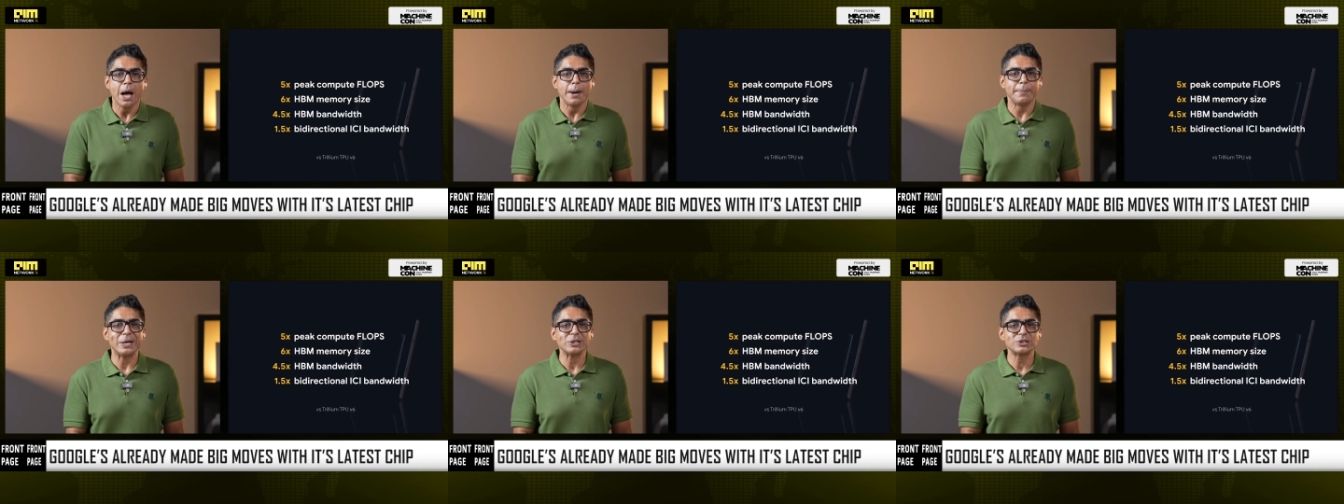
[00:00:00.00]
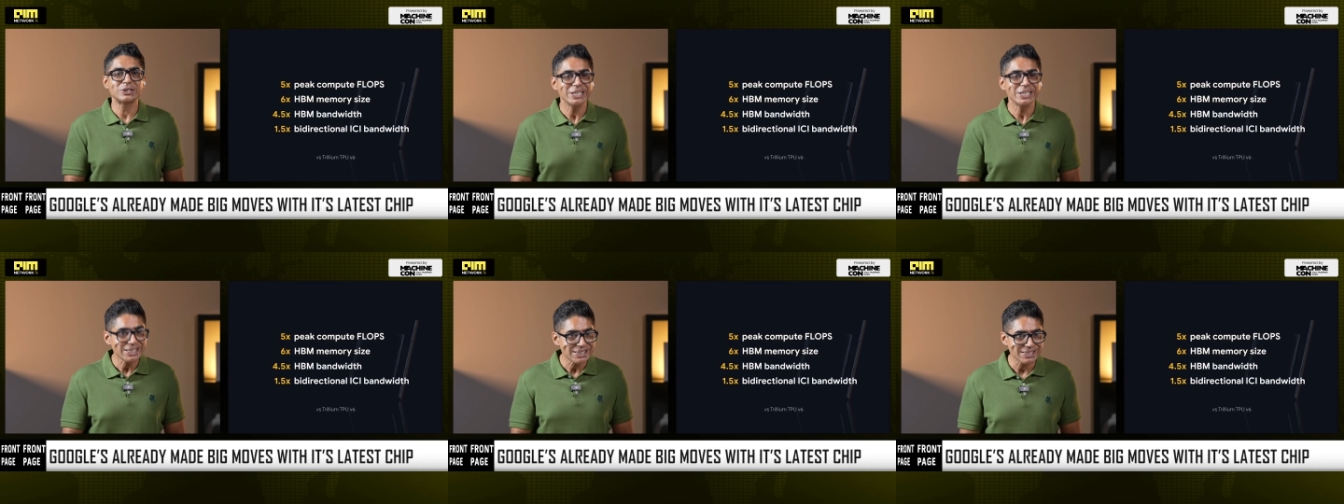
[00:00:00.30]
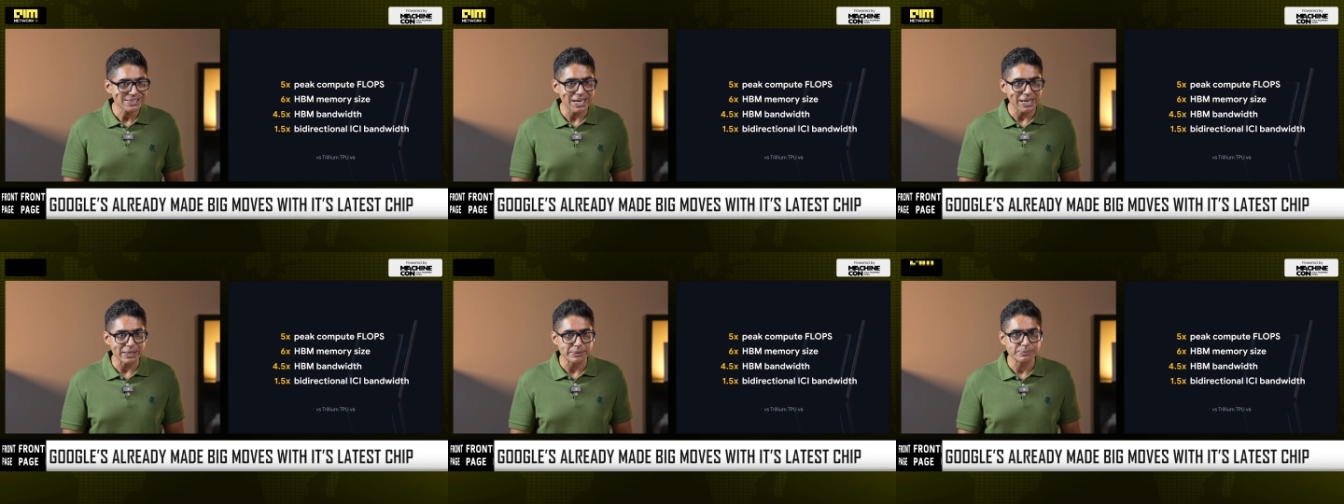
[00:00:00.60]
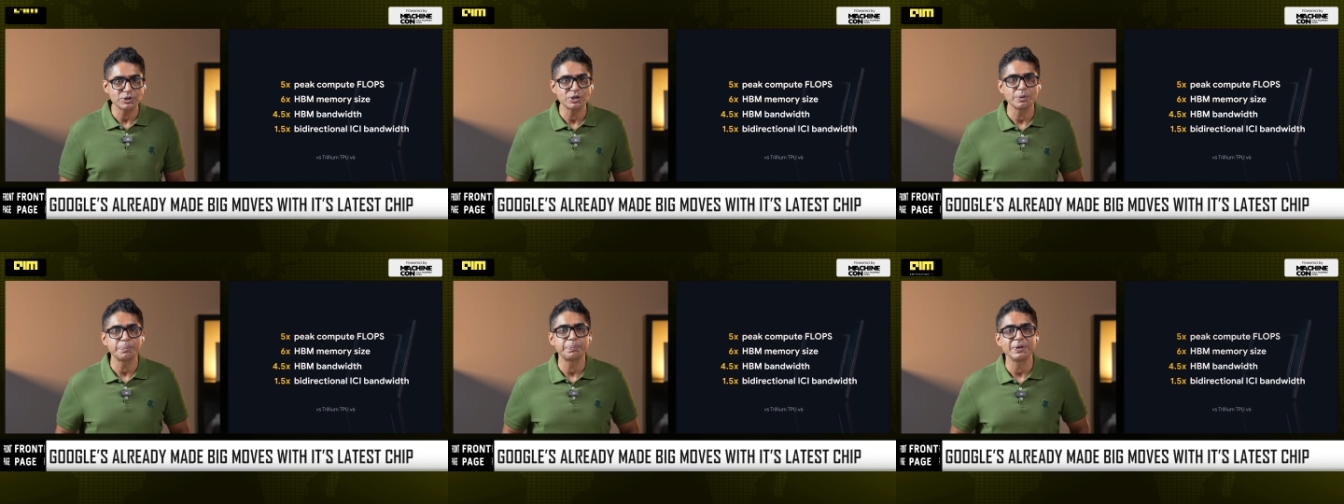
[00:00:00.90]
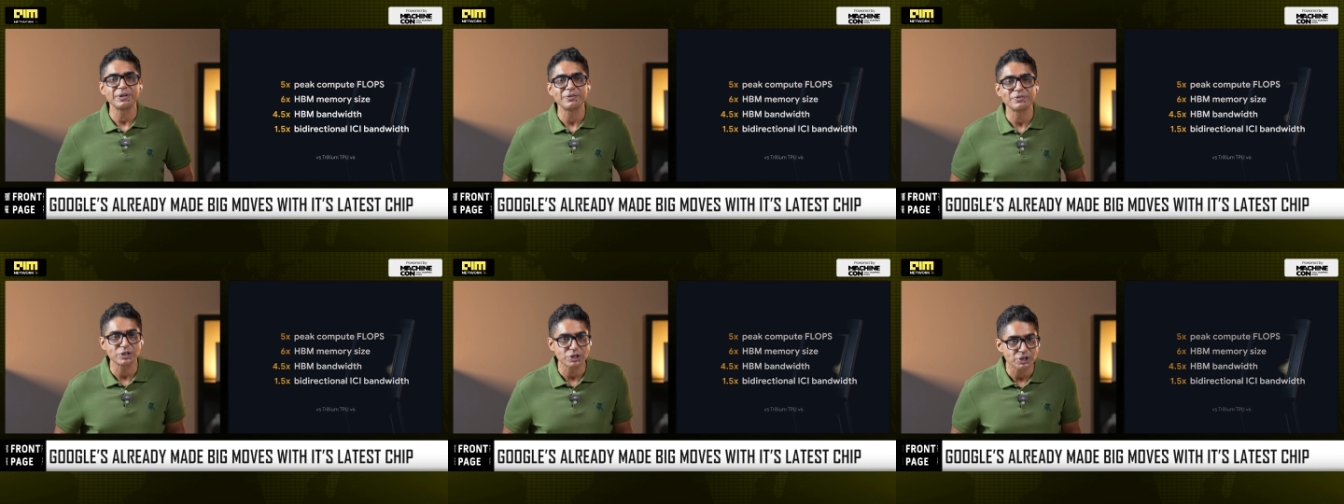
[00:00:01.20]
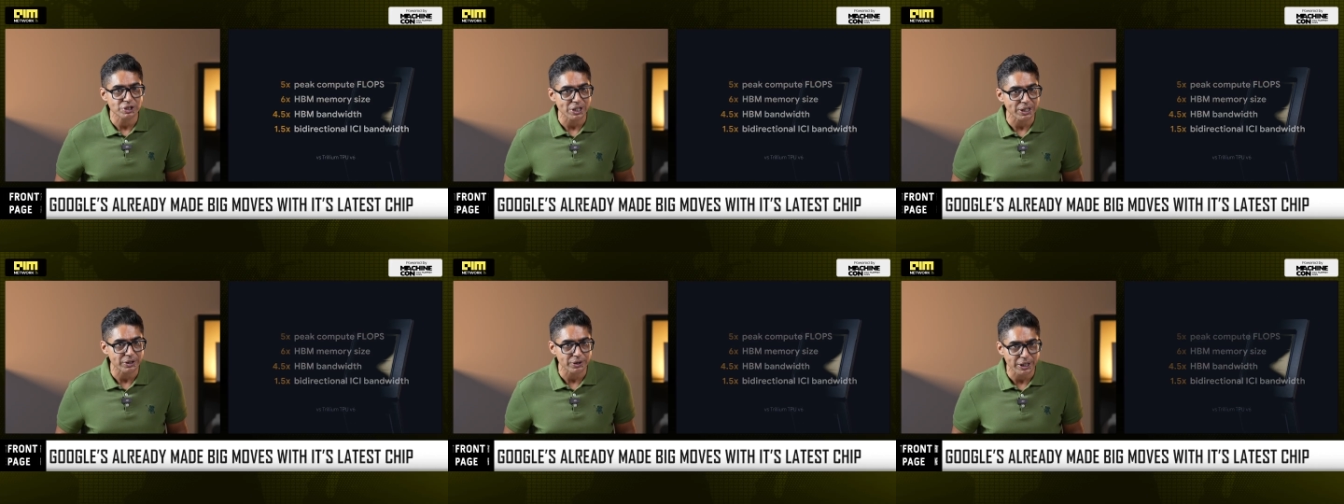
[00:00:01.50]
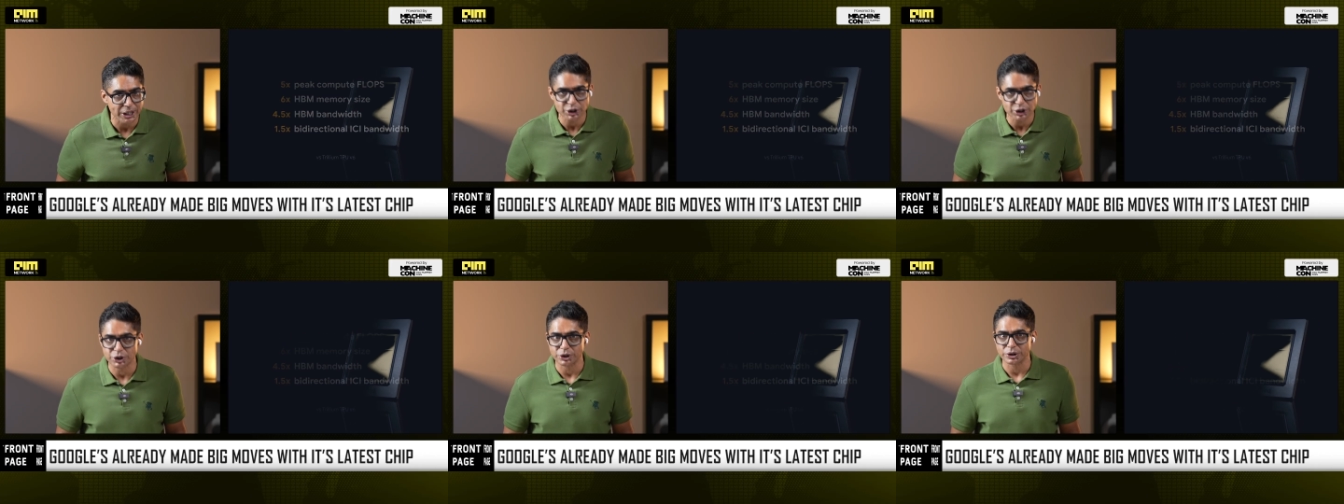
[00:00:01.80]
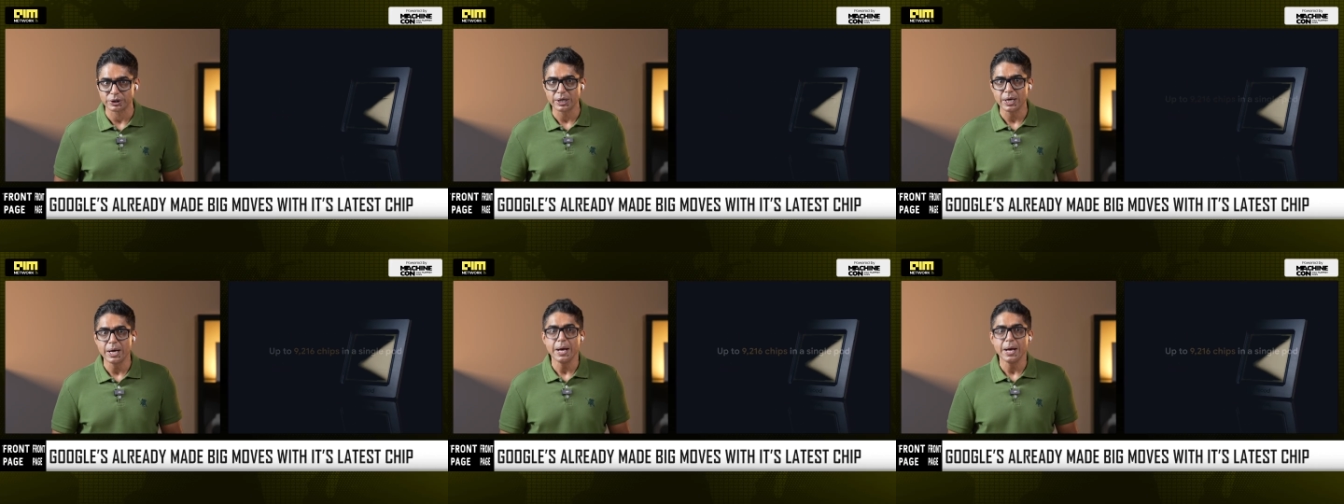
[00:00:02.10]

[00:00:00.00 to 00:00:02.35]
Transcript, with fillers: about six times the previous generation.